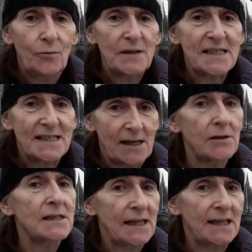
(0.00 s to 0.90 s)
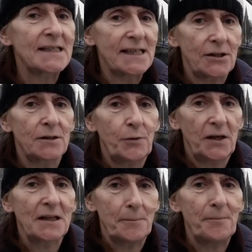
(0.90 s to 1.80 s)
we seriously considered
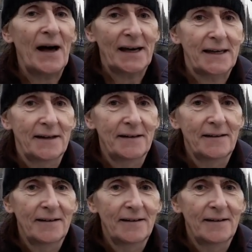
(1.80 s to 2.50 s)
putting them back.